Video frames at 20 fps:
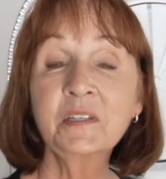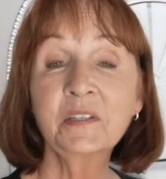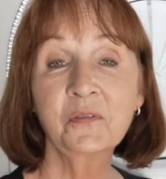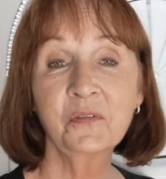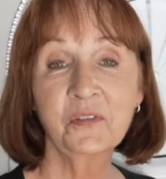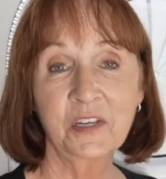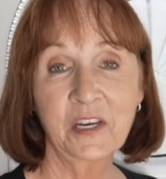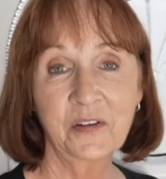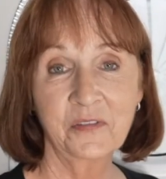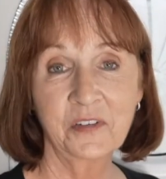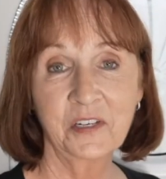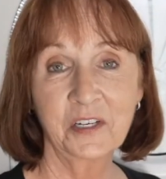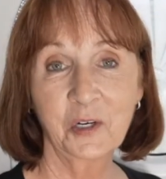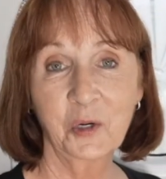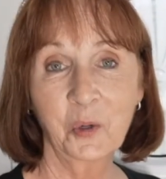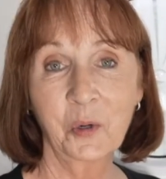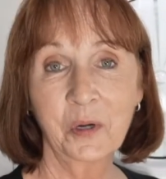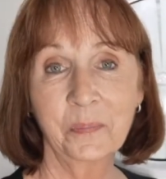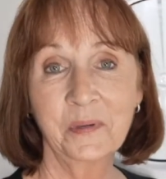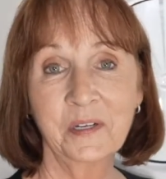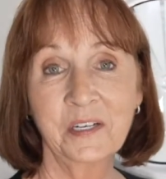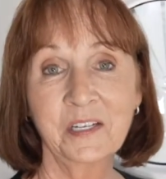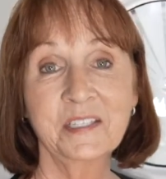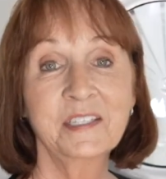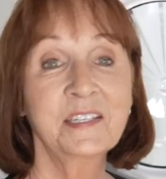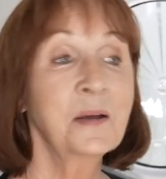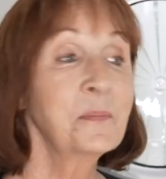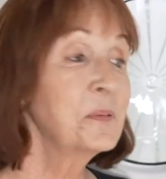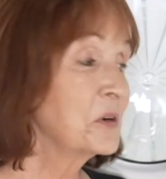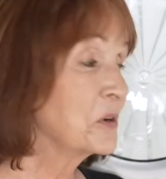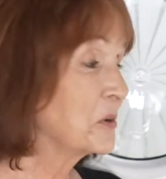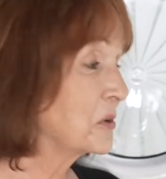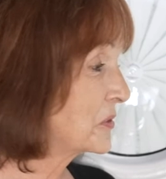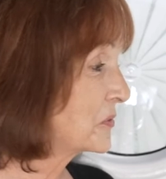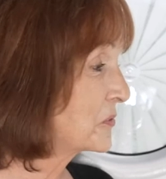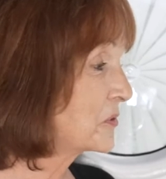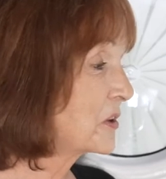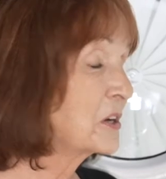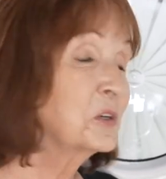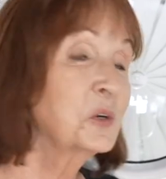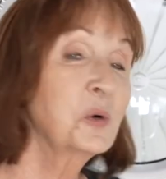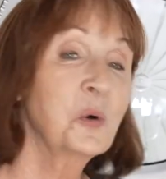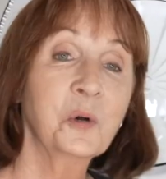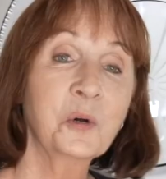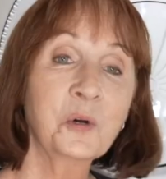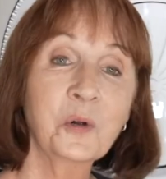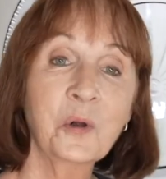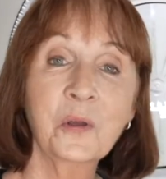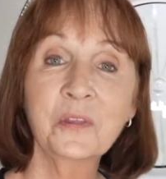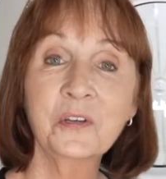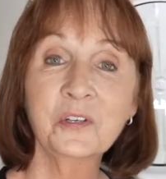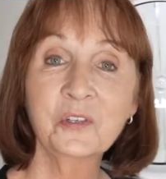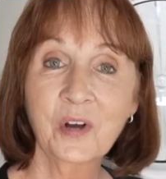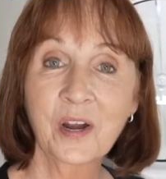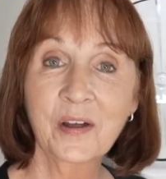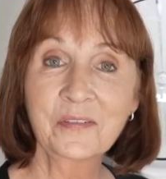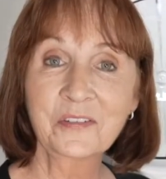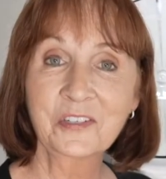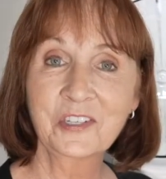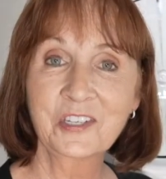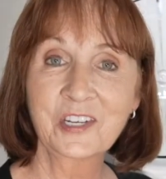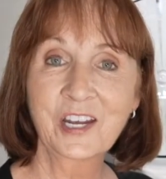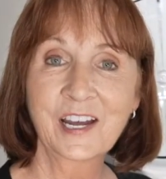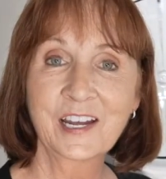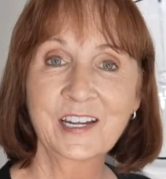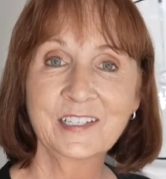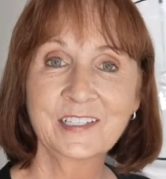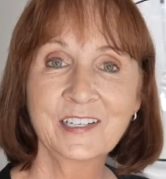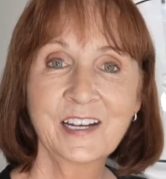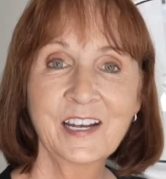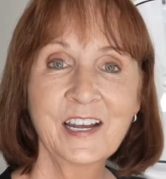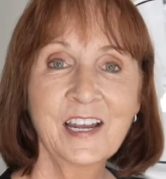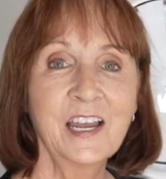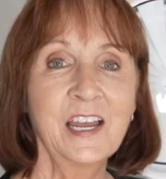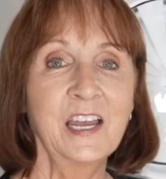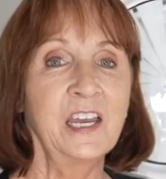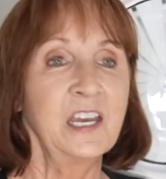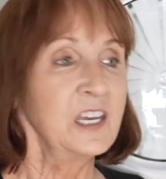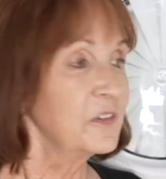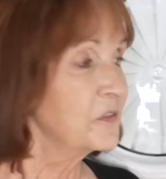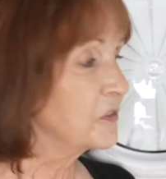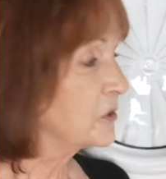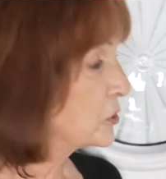of safety equipment is up here in the front corner on the driver's side. If you